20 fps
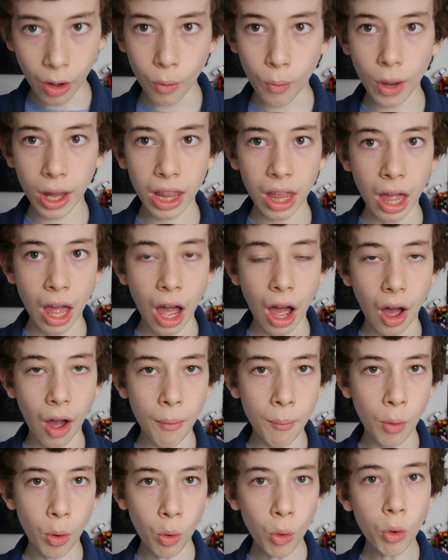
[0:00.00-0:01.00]
Well,
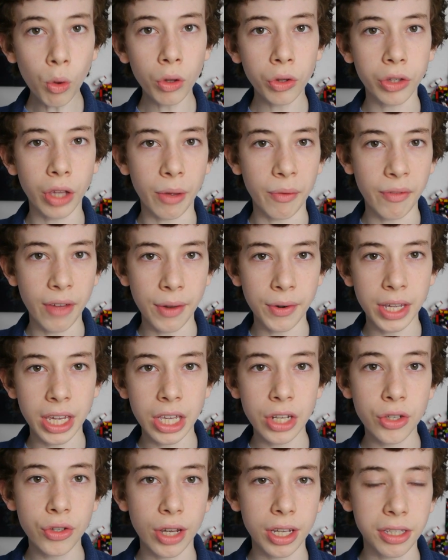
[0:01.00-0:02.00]
I'm also very
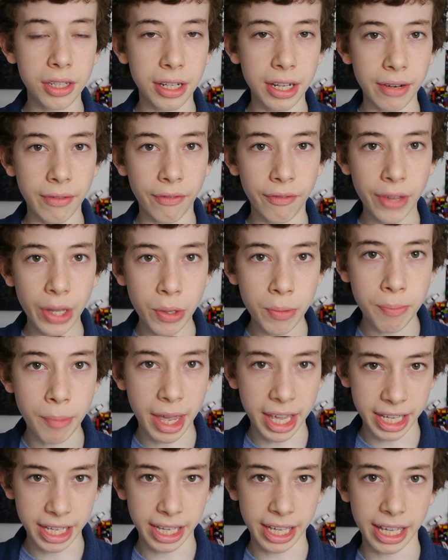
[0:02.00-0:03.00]
interested in
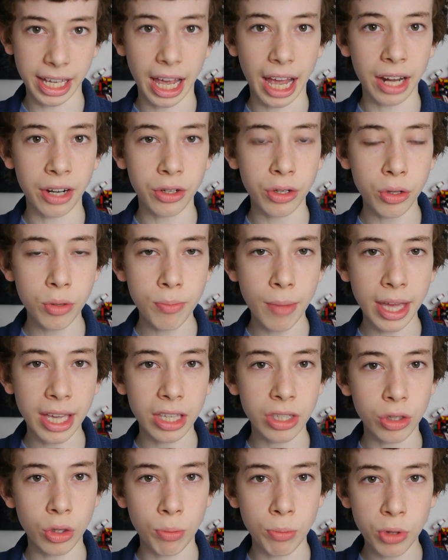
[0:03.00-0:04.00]
filmmaking and do
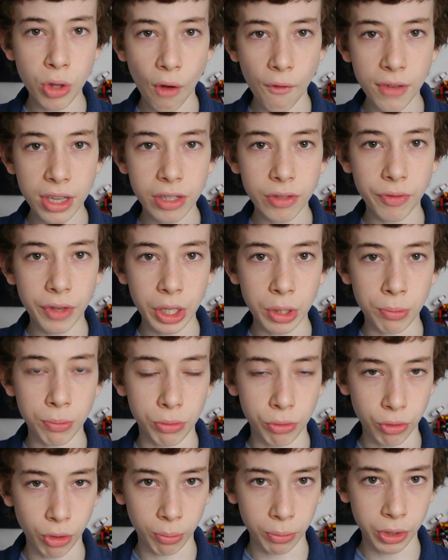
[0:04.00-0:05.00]
make some novice
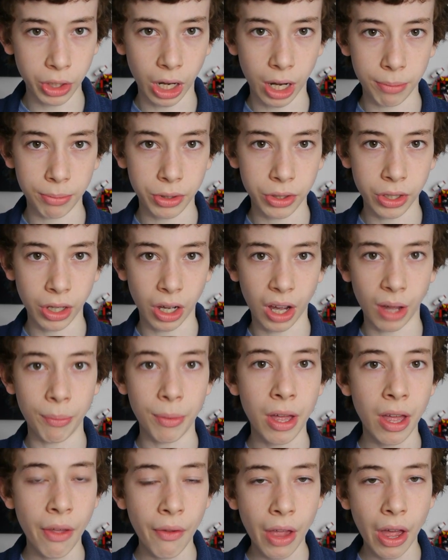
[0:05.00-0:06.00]
films from time to time.
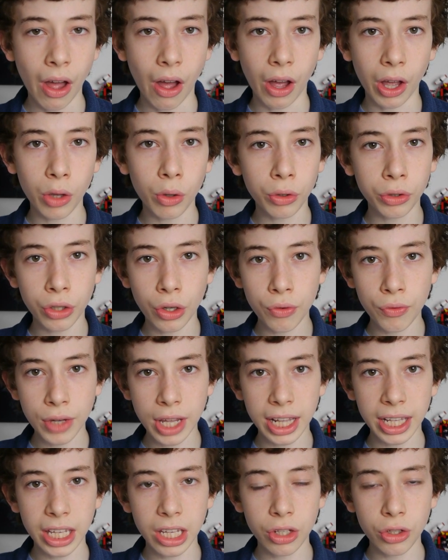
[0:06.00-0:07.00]
I also
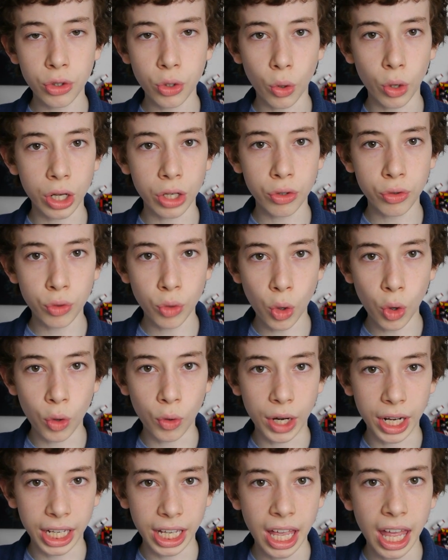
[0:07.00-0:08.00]
really enjoy
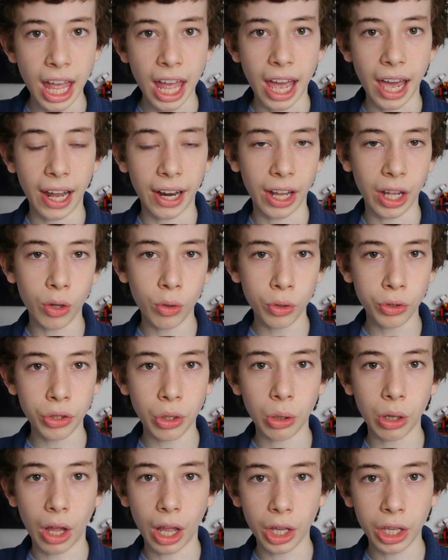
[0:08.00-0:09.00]
drawing, and I
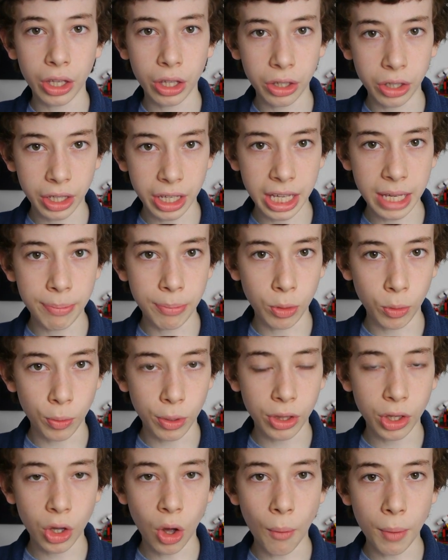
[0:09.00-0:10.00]
also like to keep up
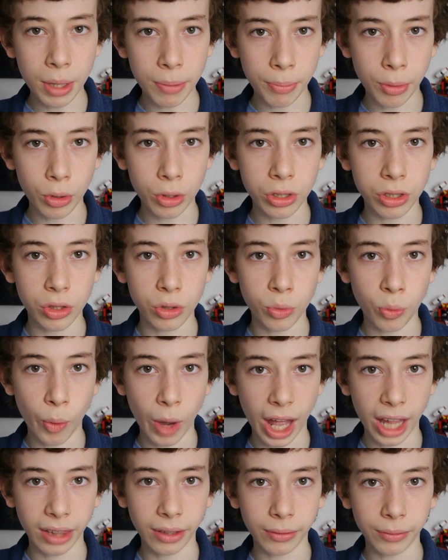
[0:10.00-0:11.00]
with comic books as
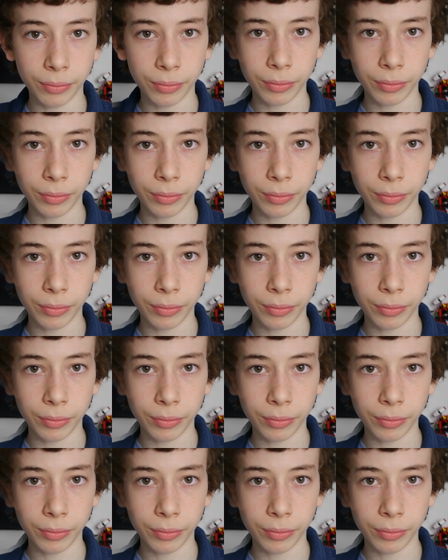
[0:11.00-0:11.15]
well.